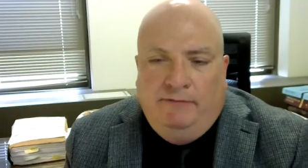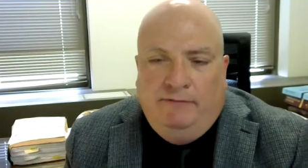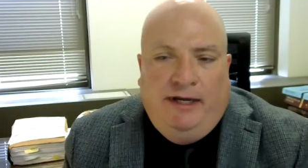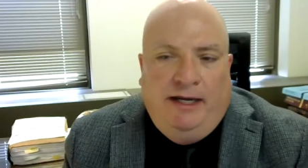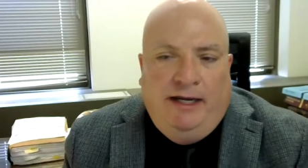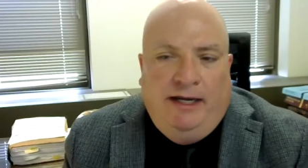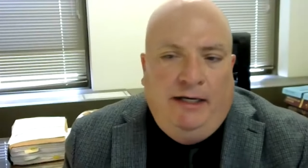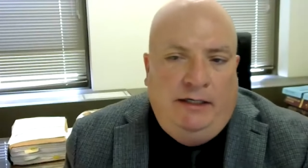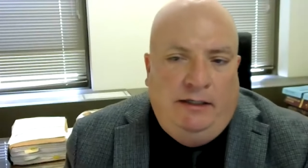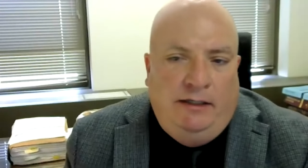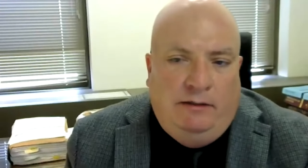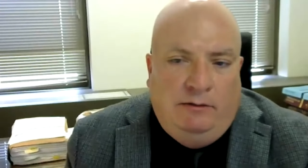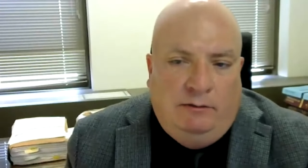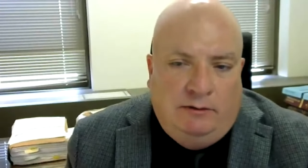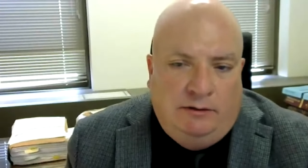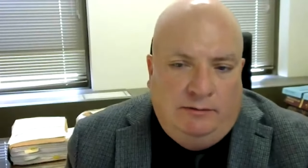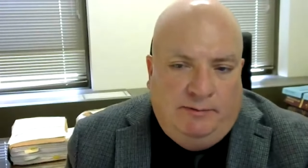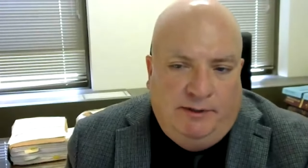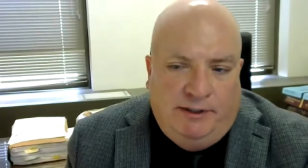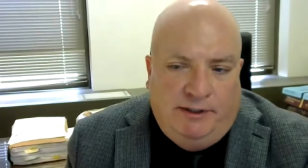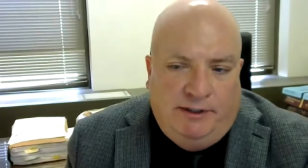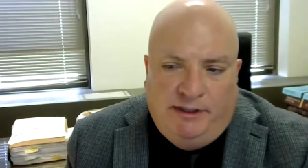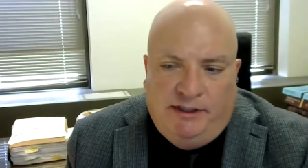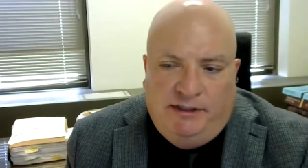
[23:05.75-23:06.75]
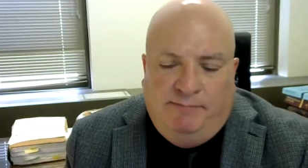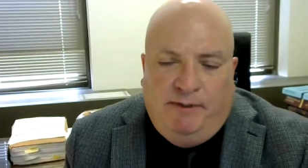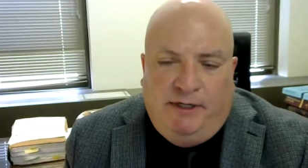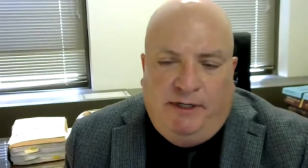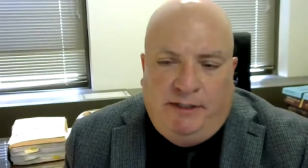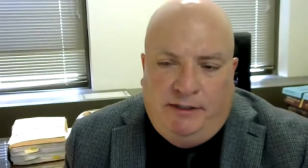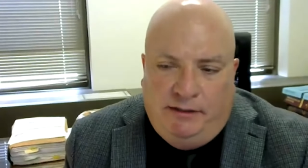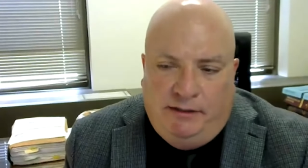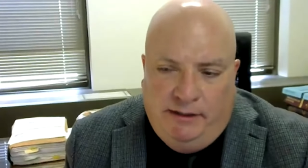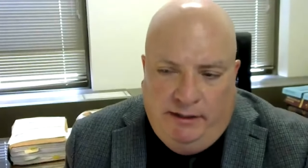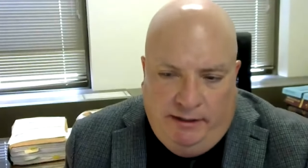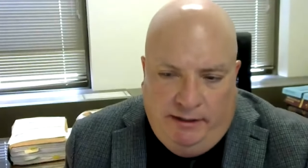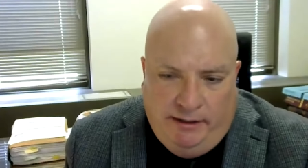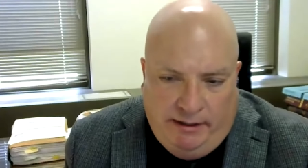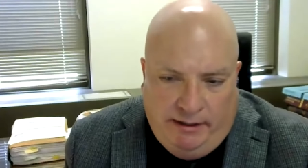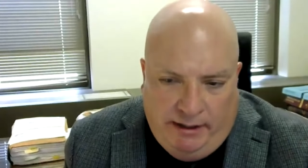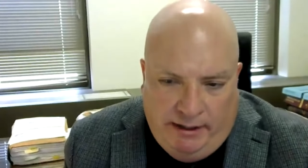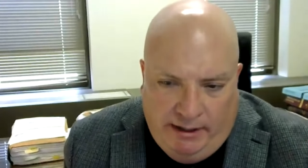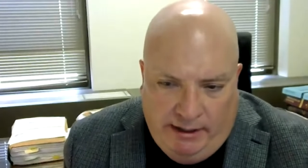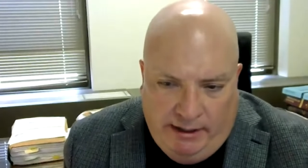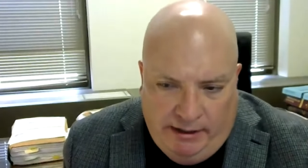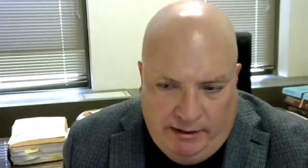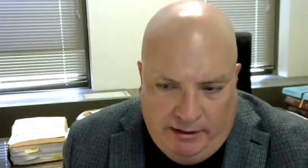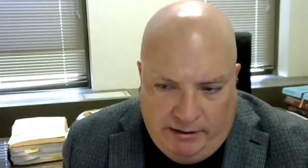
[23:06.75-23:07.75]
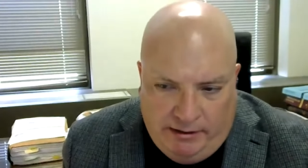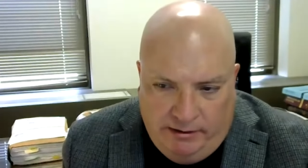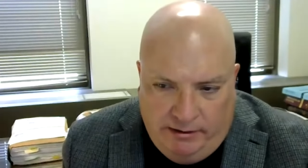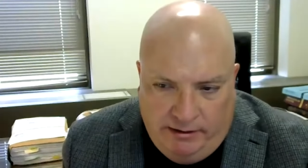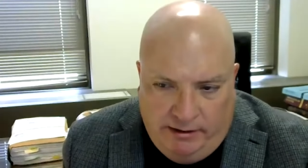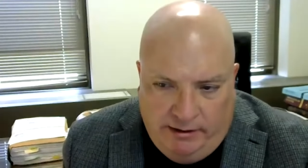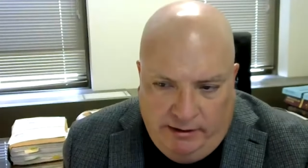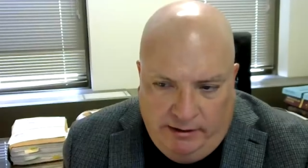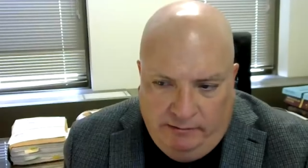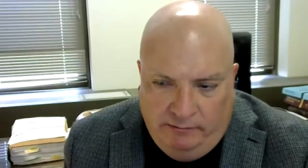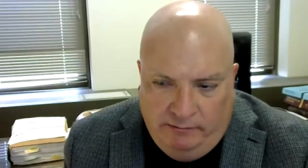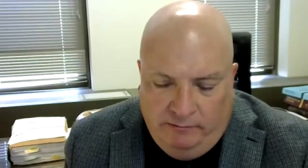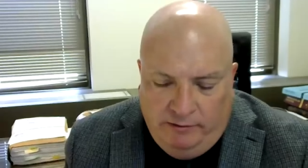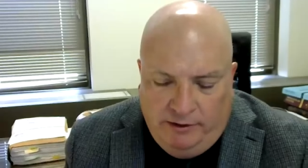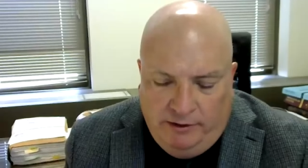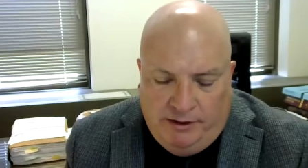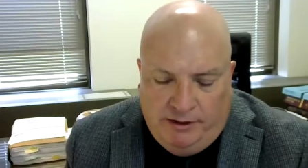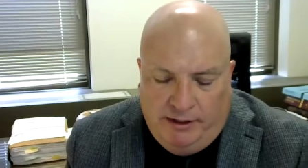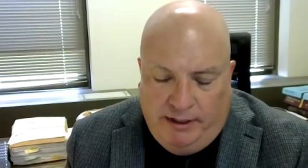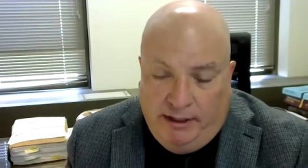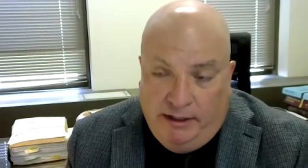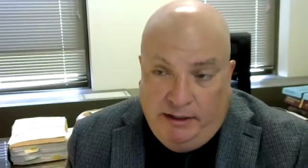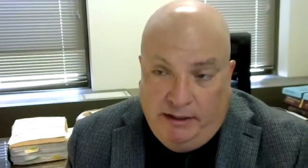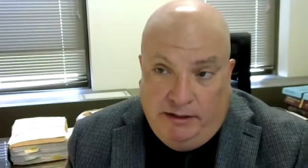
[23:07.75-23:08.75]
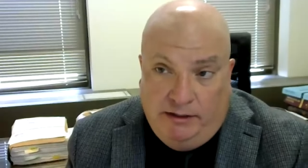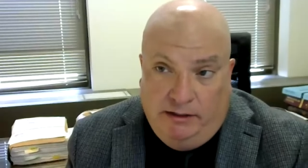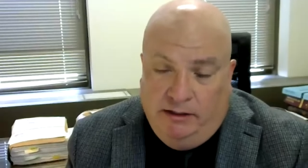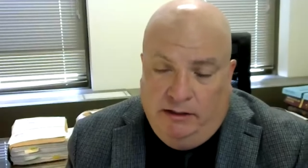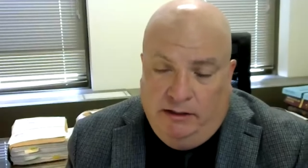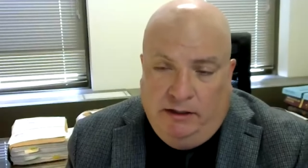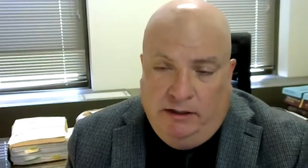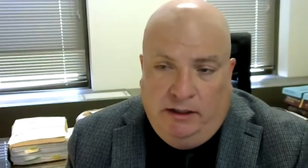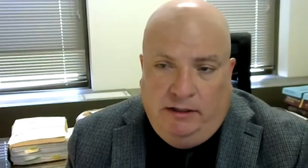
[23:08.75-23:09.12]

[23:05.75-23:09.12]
any court, but especially the Ninth Circuit, which has uh,